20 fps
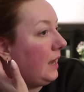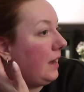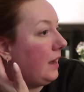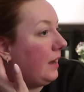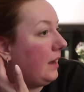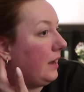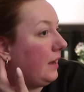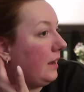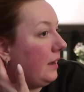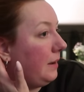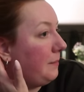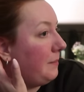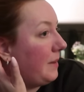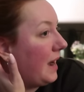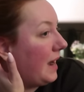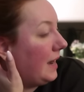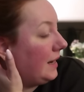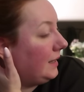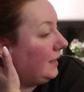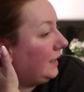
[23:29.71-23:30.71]
um,
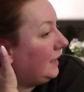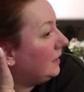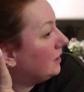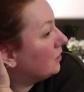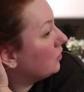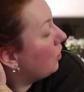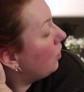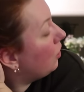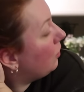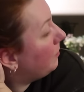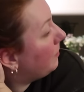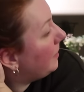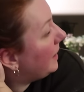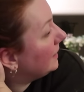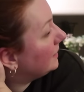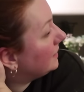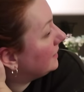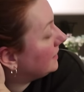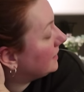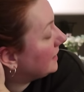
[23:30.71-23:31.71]
and he's come
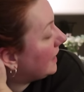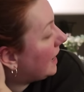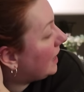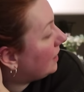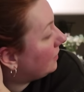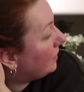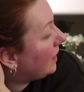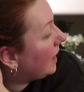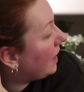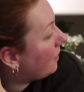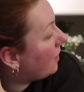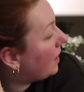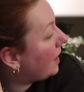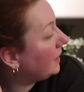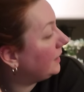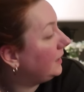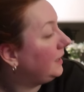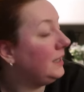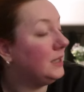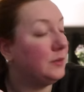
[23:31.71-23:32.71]
back to town now
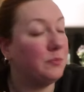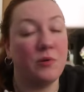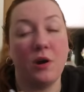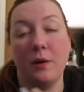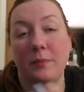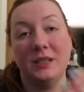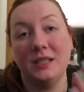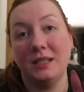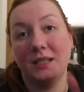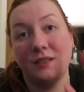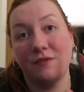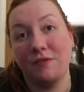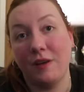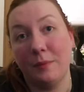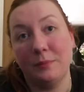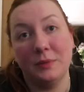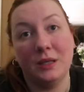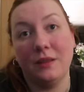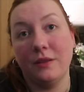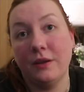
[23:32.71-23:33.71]
and he's promised his
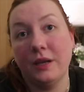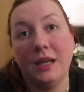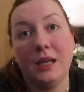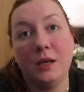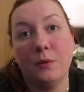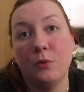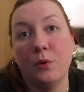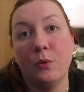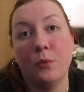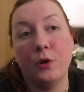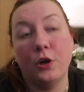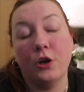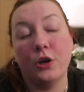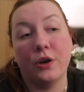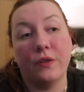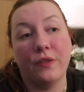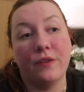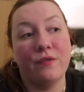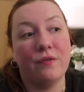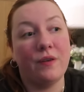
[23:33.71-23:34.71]
family that he will work
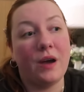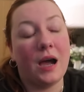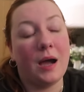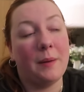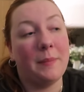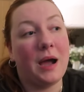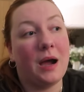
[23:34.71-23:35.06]
on the farm.